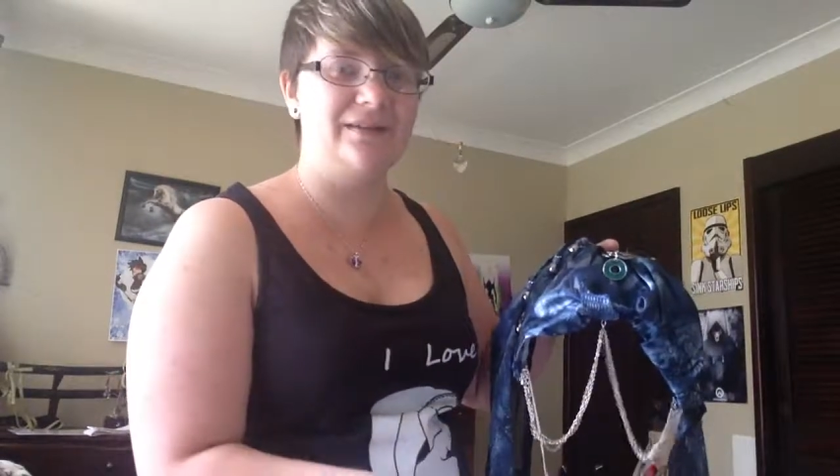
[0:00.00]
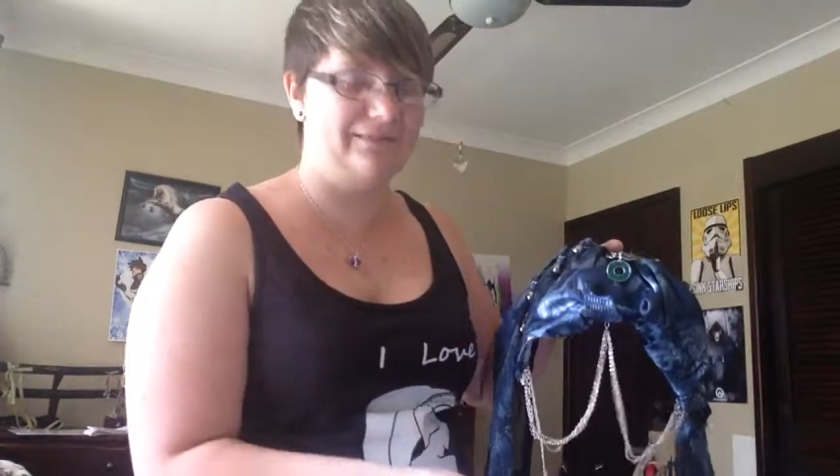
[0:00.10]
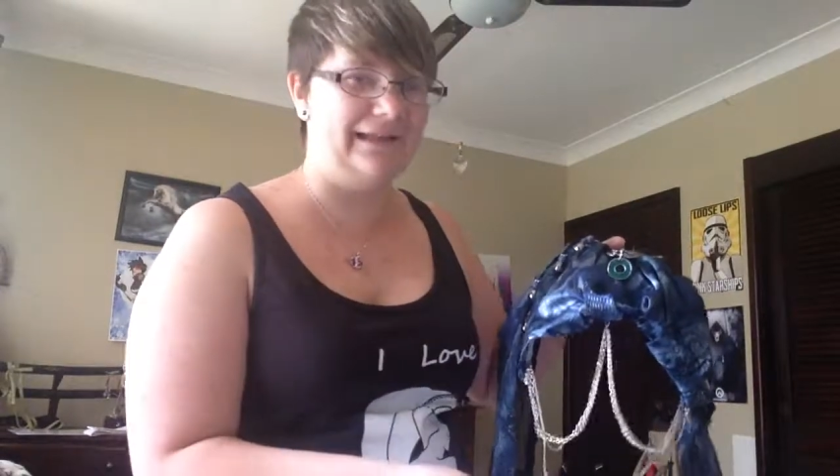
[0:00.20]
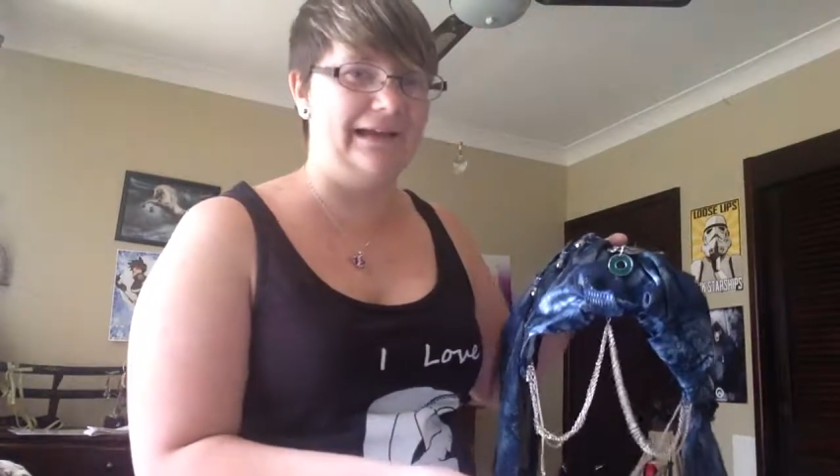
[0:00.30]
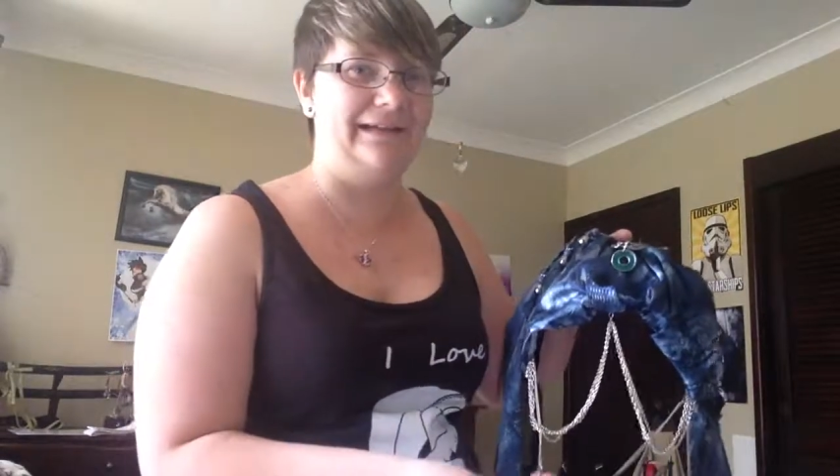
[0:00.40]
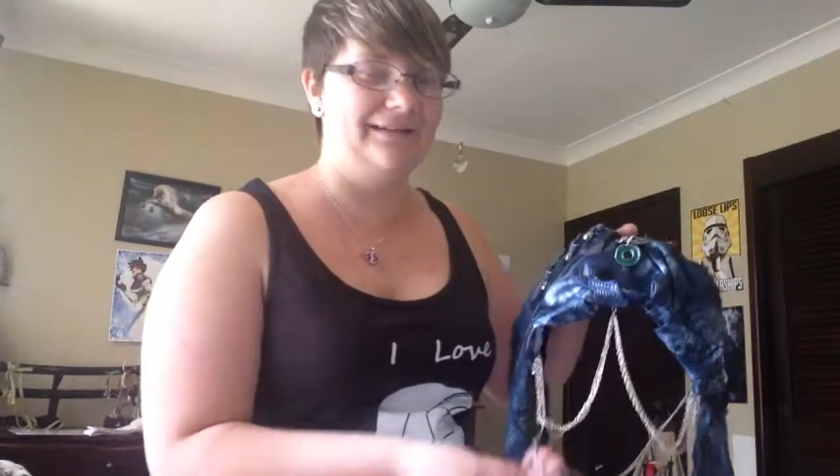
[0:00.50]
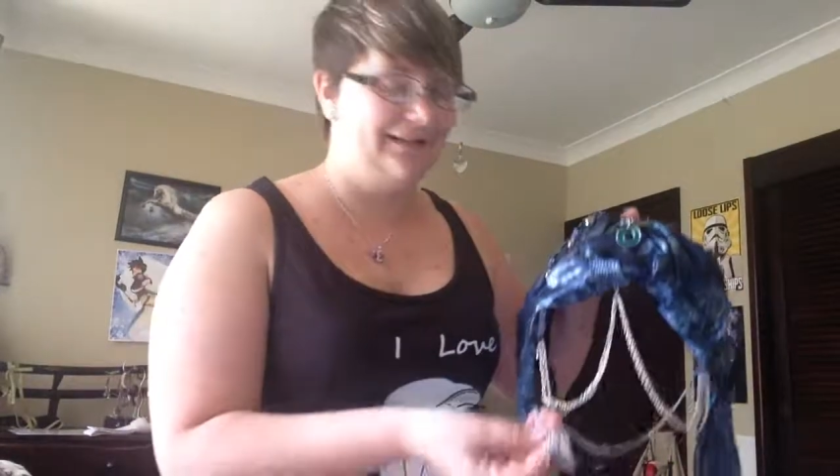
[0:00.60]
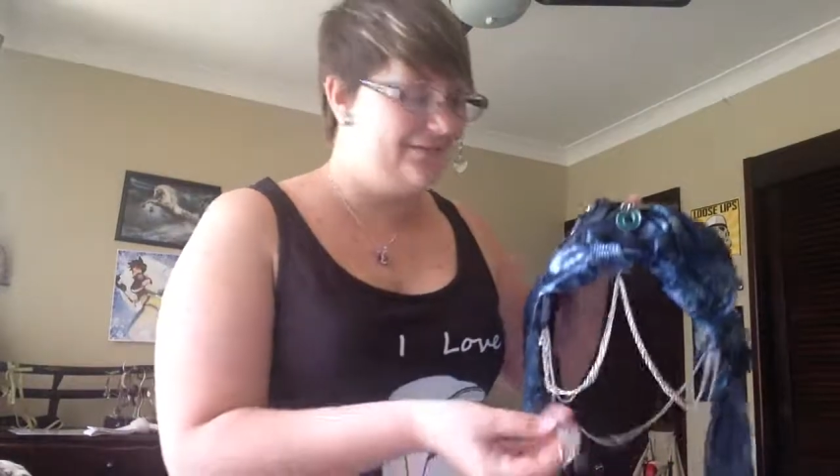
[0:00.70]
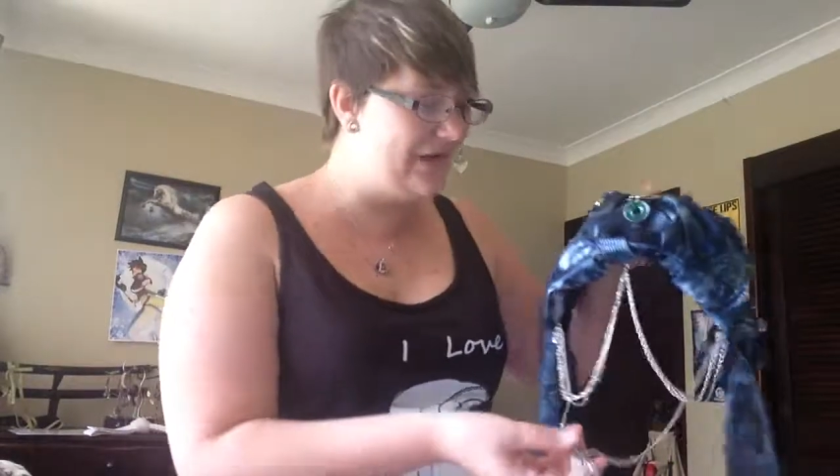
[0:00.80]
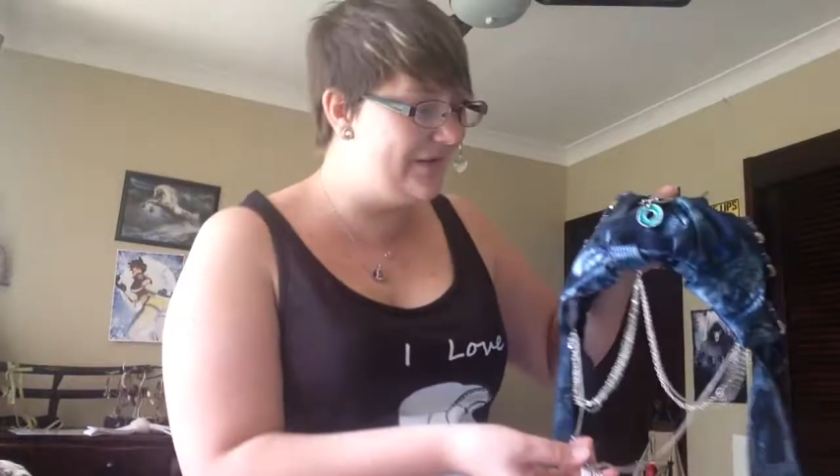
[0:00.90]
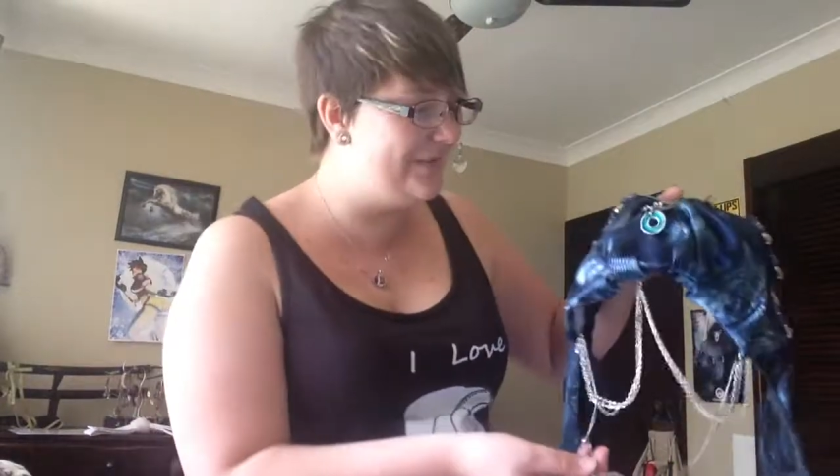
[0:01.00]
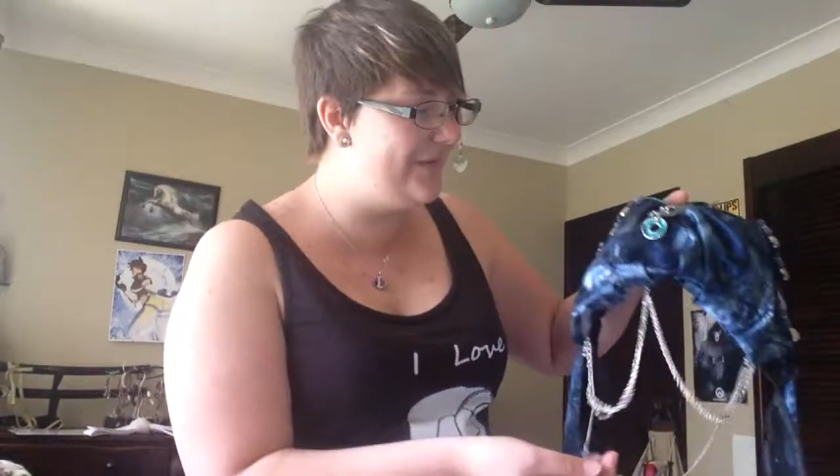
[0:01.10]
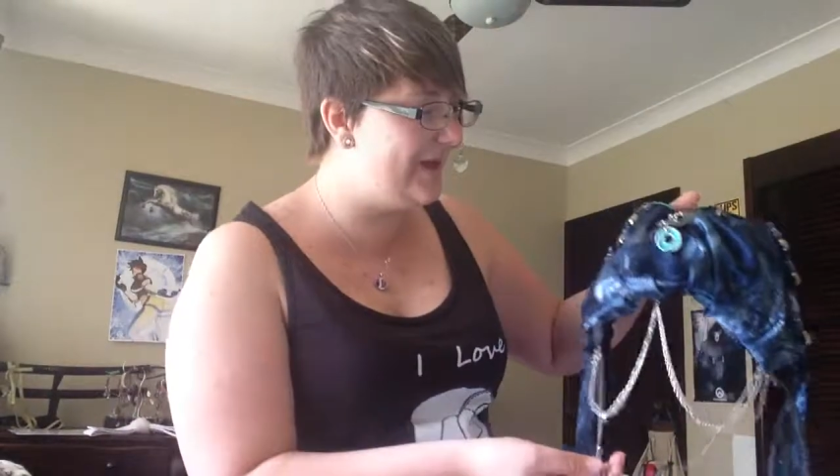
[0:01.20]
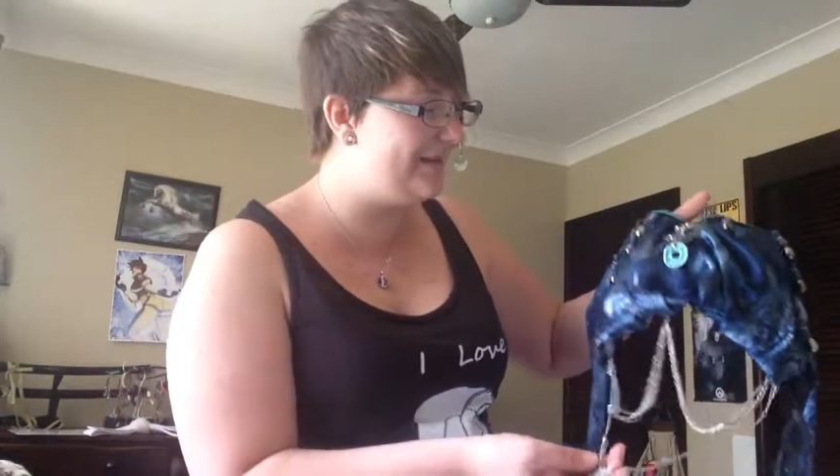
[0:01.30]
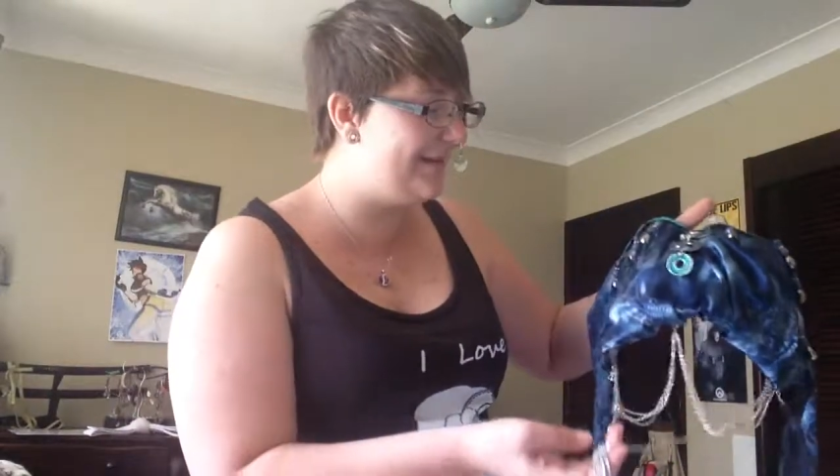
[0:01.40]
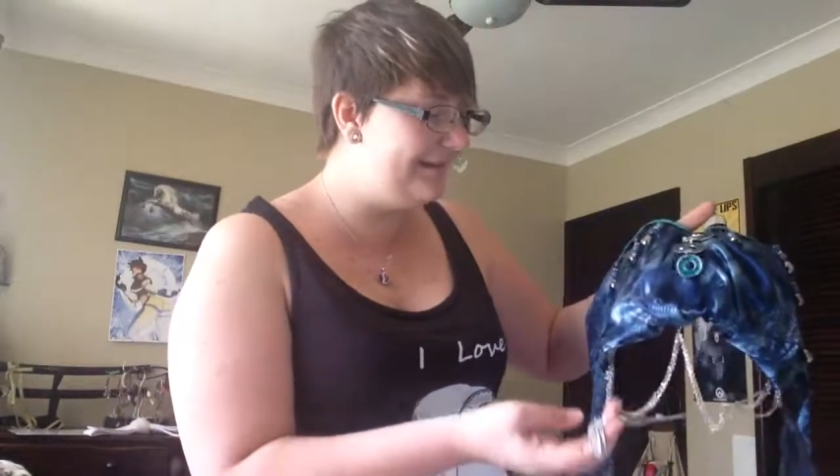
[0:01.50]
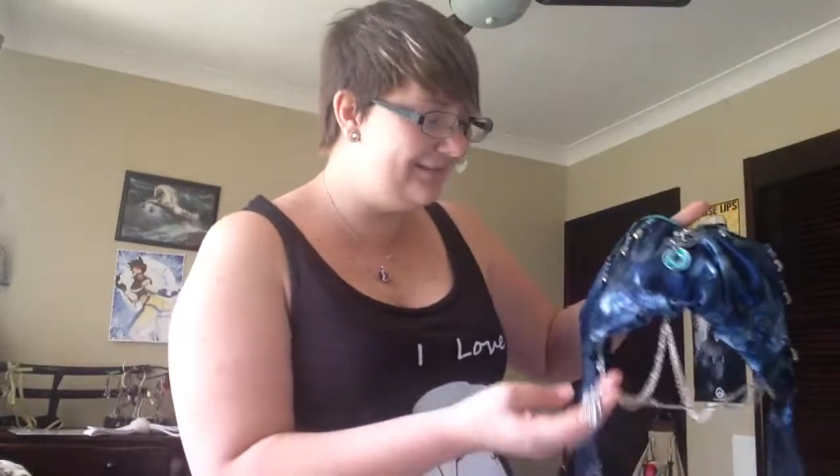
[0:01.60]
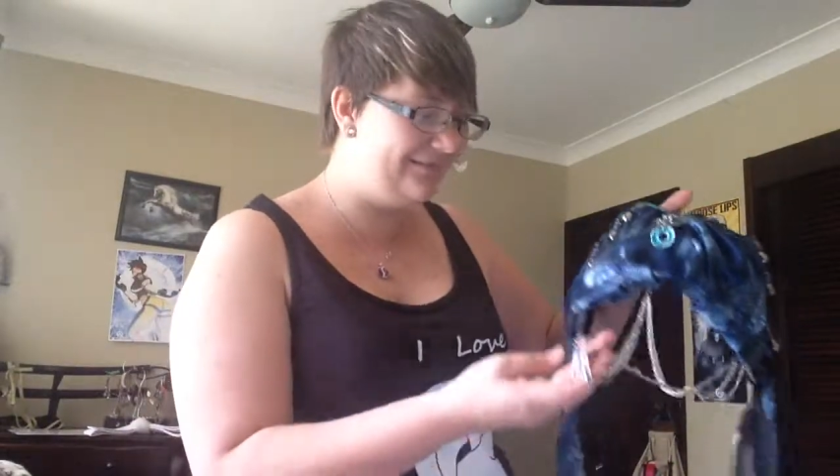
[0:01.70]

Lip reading: for some of that. But getting